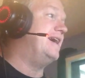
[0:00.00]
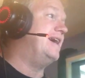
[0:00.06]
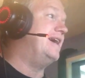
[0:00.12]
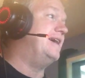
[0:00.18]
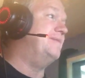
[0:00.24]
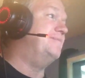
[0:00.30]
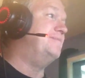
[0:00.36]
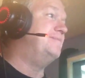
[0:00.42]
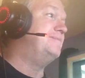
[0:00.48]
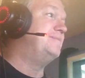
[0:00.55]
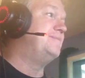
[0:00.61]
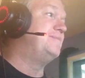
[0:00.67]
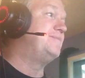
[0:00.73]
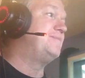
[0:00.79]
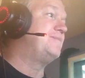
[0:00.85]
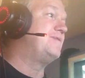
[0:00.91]
to
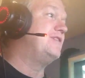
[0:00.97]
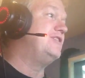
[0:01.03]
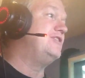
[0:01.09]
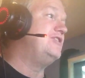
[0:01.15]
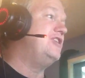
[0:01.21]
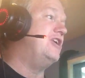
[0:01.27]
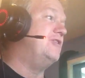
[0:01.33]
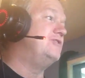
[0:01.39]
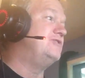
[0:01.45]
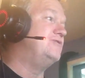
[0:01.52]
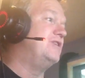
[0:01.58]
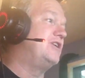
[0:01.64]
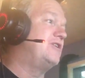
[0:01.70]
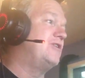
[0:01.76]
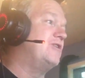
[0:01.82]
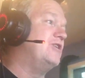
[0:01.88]

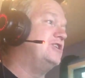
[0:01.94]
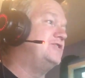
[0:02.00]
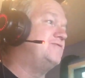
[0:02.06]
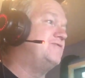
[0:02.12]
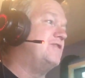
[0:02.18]
encourage